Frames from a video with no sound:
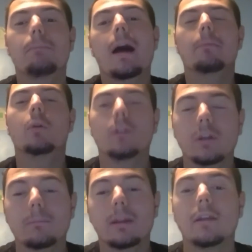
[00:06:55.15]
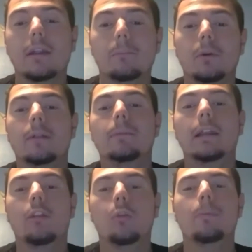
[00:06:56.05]
popcorn dumped on him, or him
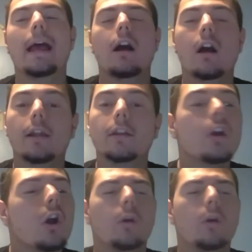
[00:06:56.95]
getting spat on,